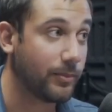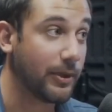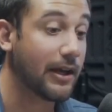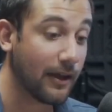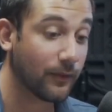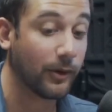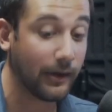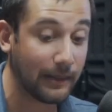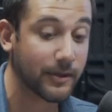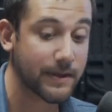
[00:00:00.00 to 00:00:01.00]
because
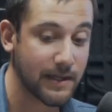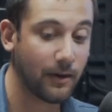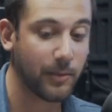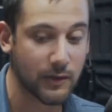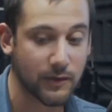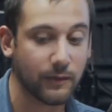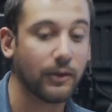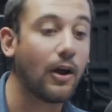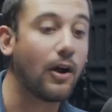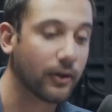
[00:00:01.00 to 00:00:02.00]
we're able to see our patients for a
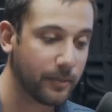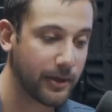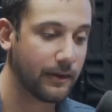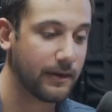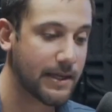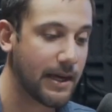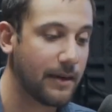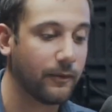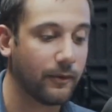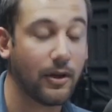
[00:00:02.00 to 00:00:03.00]
longer period of
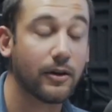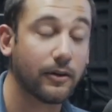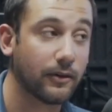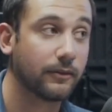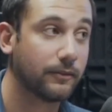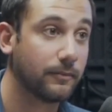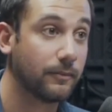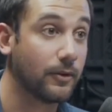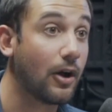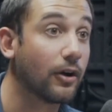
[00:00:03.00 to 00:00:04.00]
time, for longer
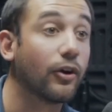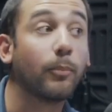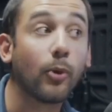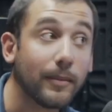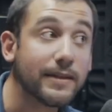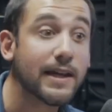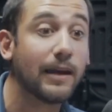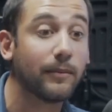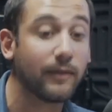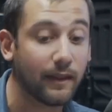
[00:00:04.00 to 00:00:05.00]
appointment
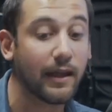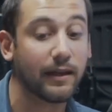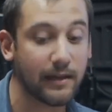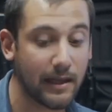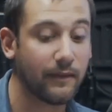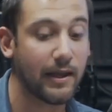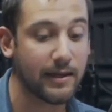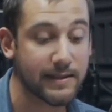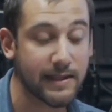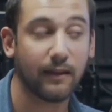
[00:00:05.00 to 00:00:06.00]
times, and then kind of that
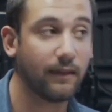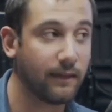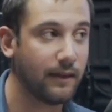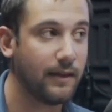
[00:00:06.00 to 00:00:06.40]
intense